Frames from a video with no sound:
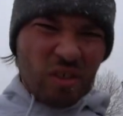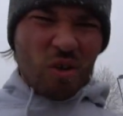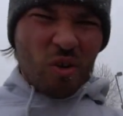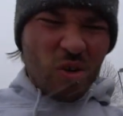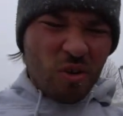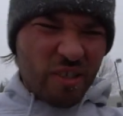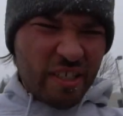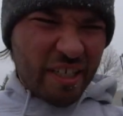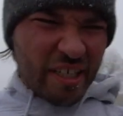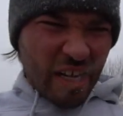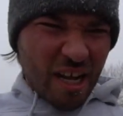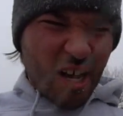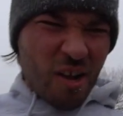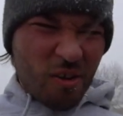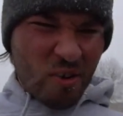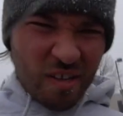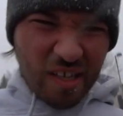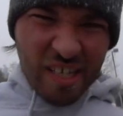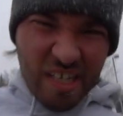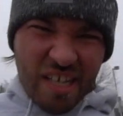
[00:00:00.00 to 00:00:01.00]
Holy
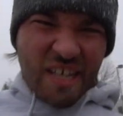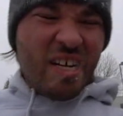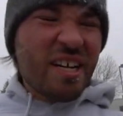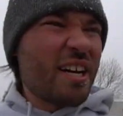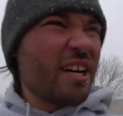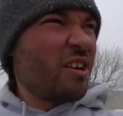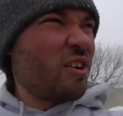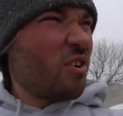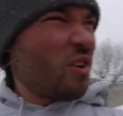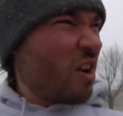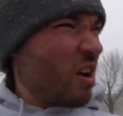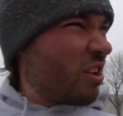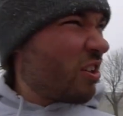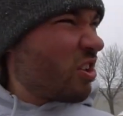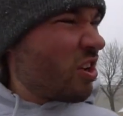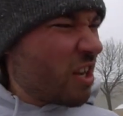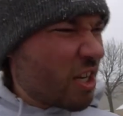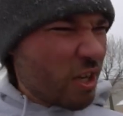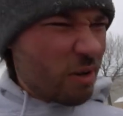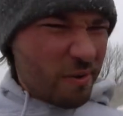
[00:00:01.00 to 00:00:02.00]
cow. I don't know how
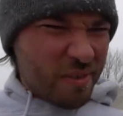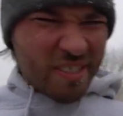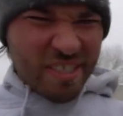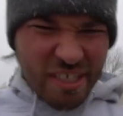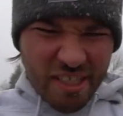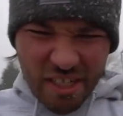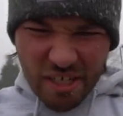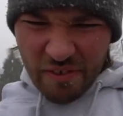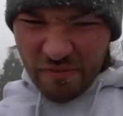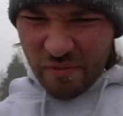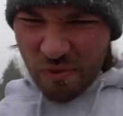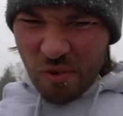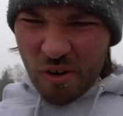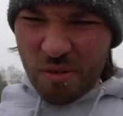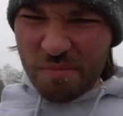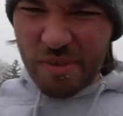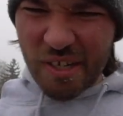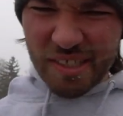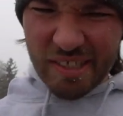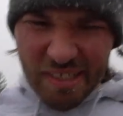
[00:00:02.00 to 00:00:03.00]
long I was in there
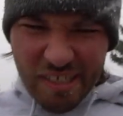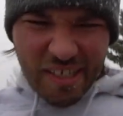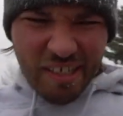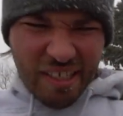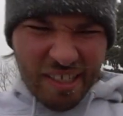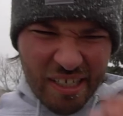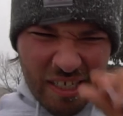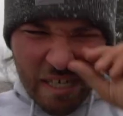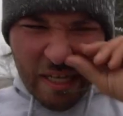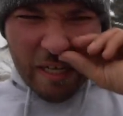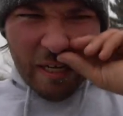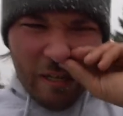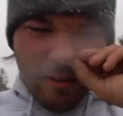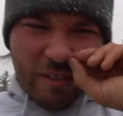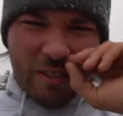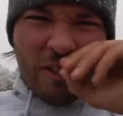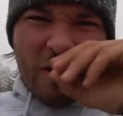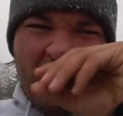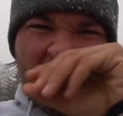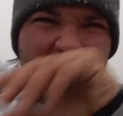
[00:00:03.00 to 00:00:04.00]
for, but uh, I
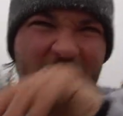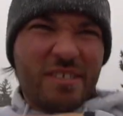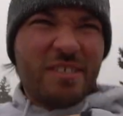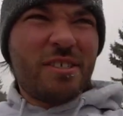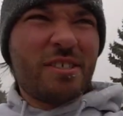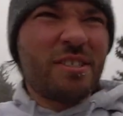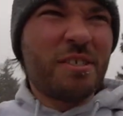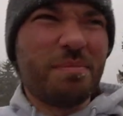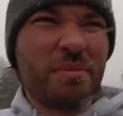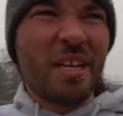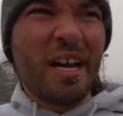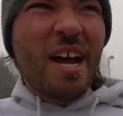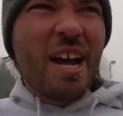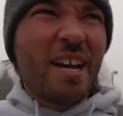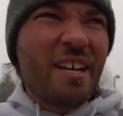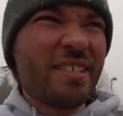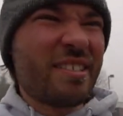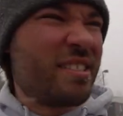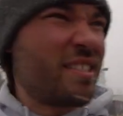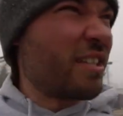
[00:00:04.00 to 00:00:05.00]
was talking to some
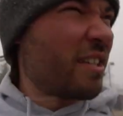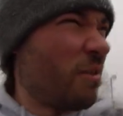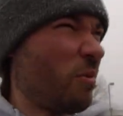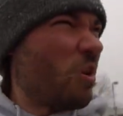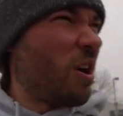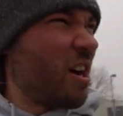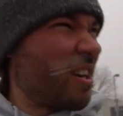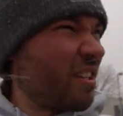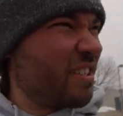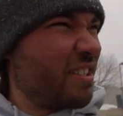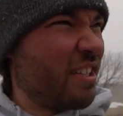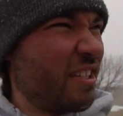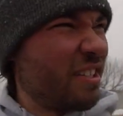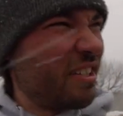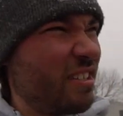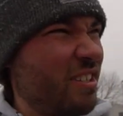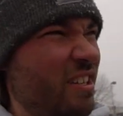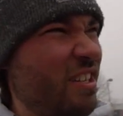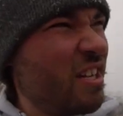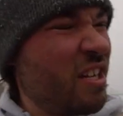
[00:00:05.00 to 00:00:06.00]
guys that walked
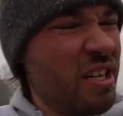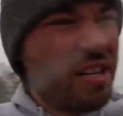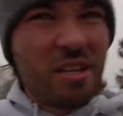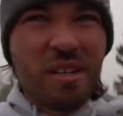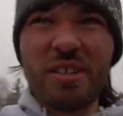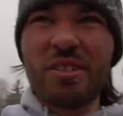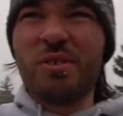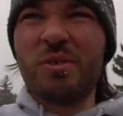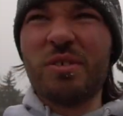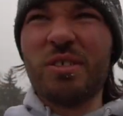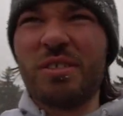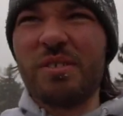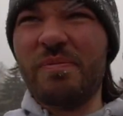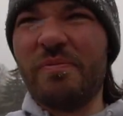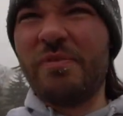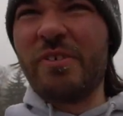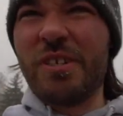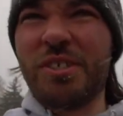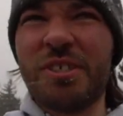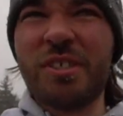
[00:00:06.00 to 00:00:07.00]
in doing some
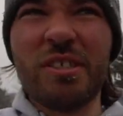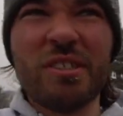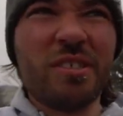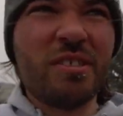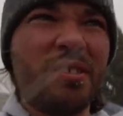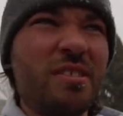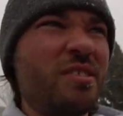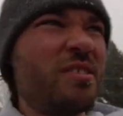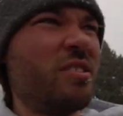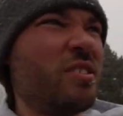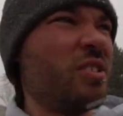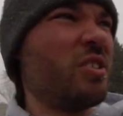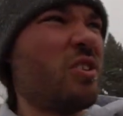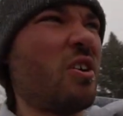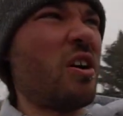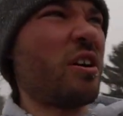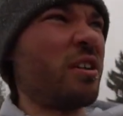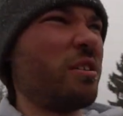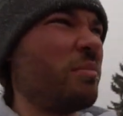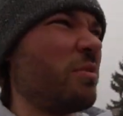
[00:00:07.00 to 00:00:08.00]
fishing,
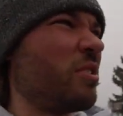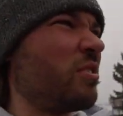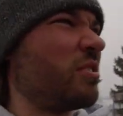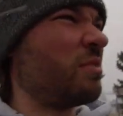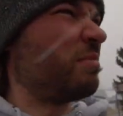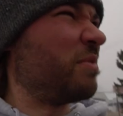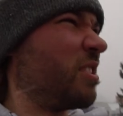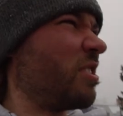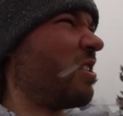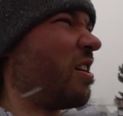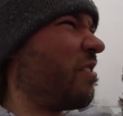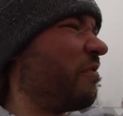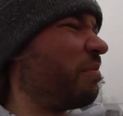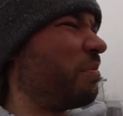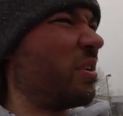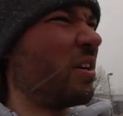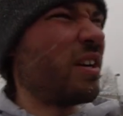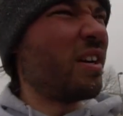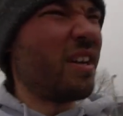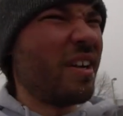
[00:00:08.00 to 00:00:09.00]
talking about some stuff.
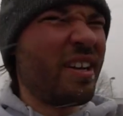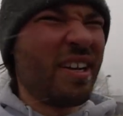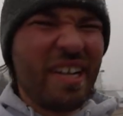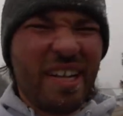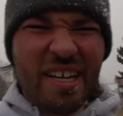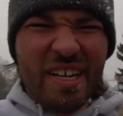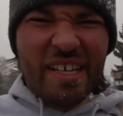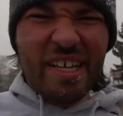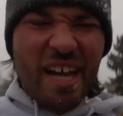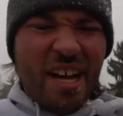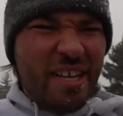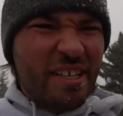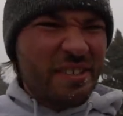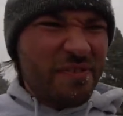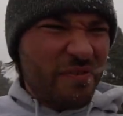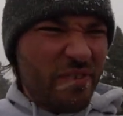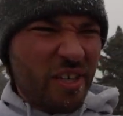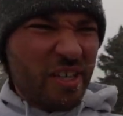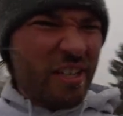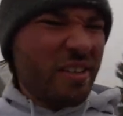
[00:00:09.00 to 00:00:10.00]
But uh, yeah,
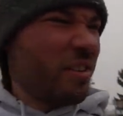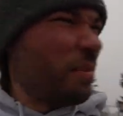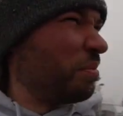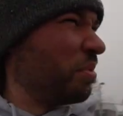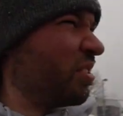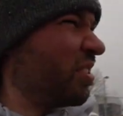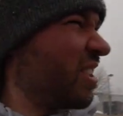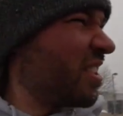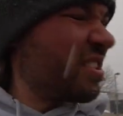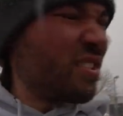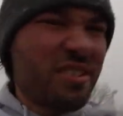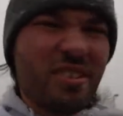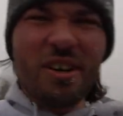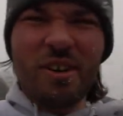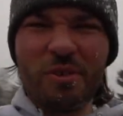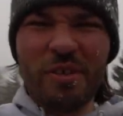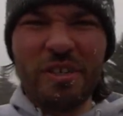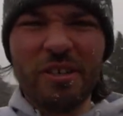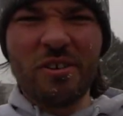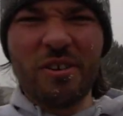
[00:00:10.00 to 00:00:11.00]
it's freaking a blizzard
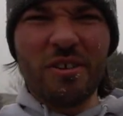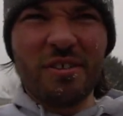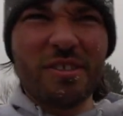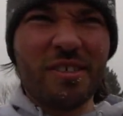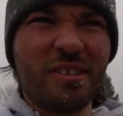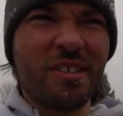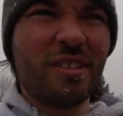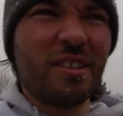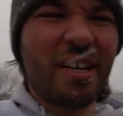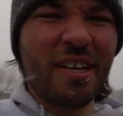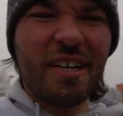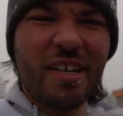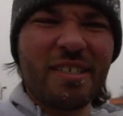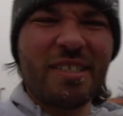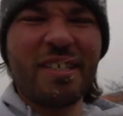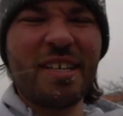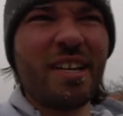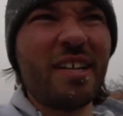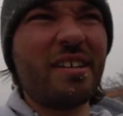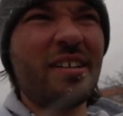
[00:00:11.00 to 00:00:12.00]
out here all of a sudden. Like I
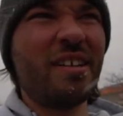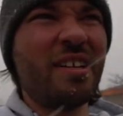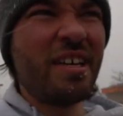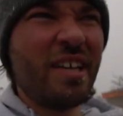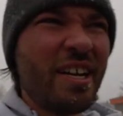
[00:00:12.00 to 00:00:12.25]
said,